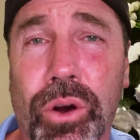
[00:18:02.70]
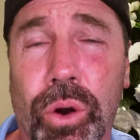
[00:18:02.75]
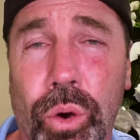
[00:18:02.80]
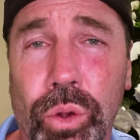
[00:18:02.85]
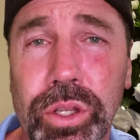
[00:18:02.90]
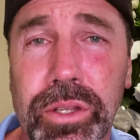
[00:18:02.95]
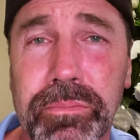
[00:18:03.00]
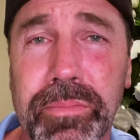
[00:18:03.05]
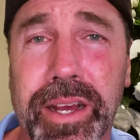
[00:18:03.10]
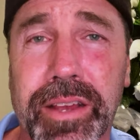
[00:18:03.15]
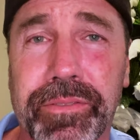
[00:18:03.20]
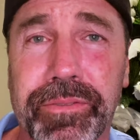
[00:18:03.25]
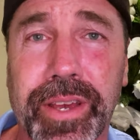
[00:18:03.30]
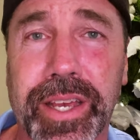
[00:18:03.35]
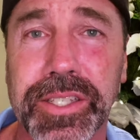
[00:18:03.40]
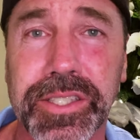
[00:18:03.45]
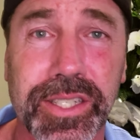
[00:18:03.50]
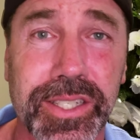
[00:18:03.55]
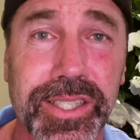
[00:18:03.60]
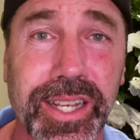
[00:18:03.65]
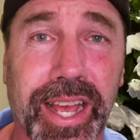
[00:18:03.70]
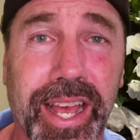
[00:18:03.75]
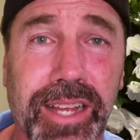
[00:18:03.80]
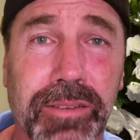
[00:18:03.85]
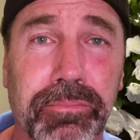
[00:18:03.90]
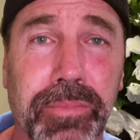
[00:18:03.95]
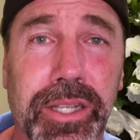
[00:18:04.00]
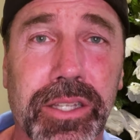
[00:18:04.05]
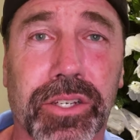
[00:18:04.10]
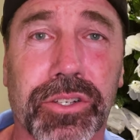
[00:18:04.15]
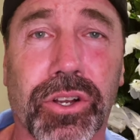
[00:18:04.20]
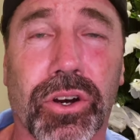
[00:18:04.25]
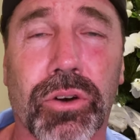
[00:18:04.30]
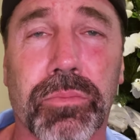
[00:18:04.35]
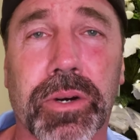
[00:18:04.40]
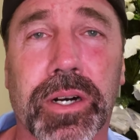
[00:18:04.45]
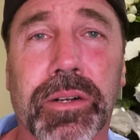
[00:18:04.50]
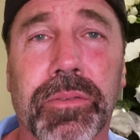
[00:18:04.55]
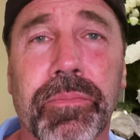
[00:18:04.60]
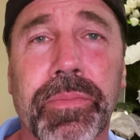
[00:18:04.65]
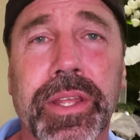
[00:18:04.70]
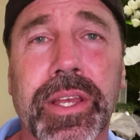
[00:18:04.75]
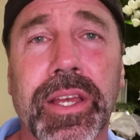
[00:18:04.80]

hole in my face because I had melanoma.